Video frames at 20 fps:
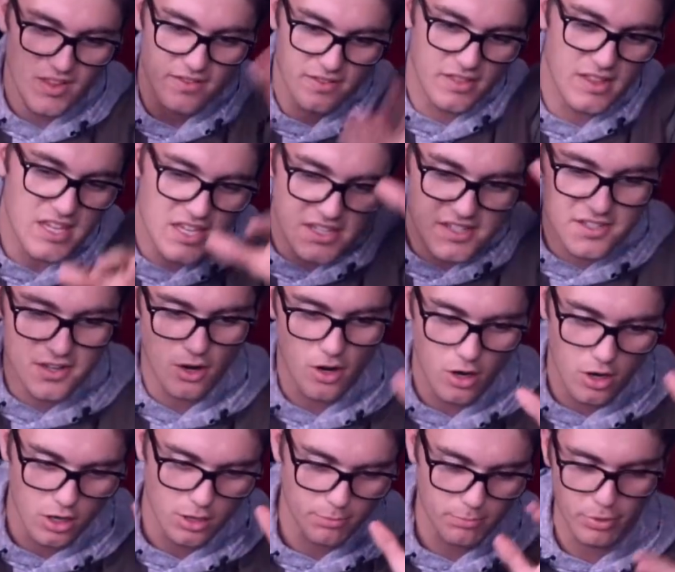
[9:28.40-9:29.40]
these
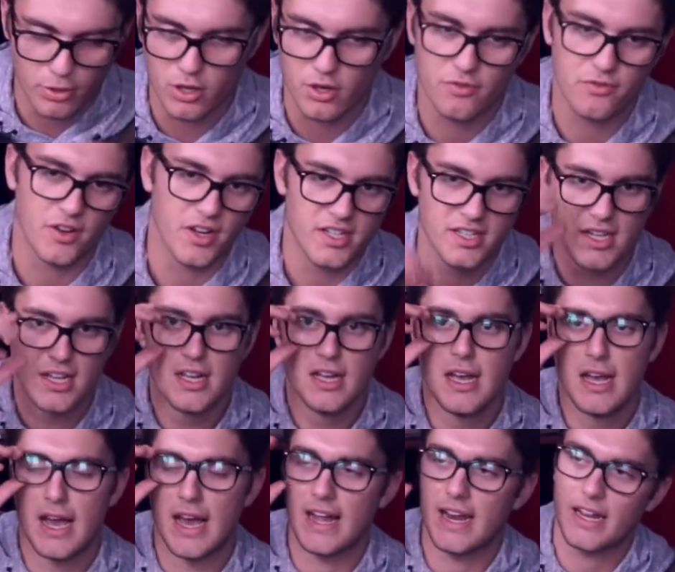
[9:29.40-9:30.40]
are perfect
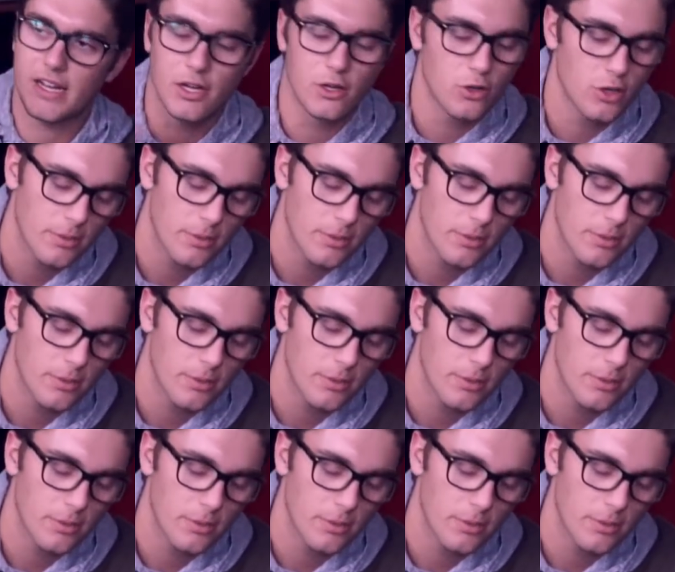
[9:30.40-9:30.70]
and I can